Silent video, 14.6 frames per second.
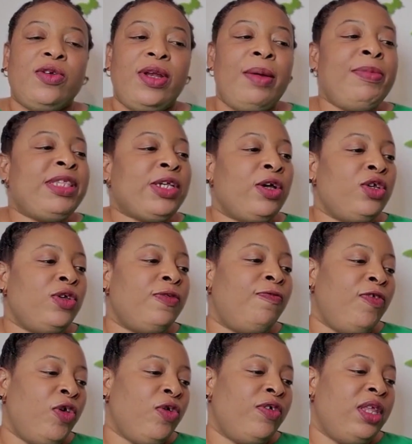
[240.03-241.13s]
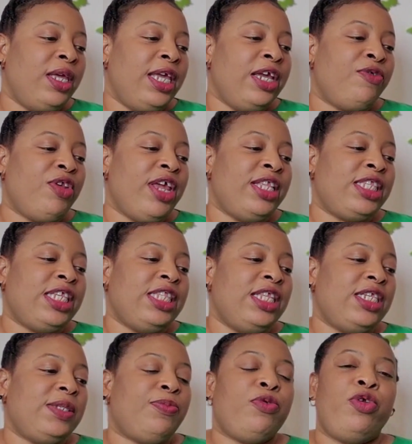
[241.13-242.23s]
let me tell you a few of the ingredients in
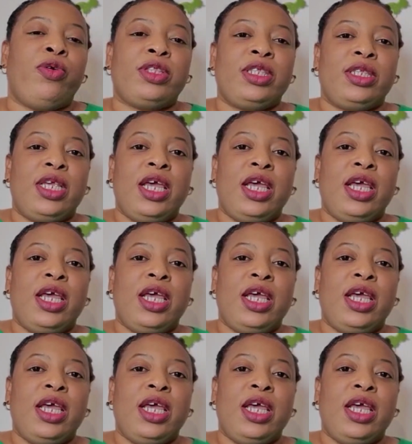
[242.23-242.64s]
this product.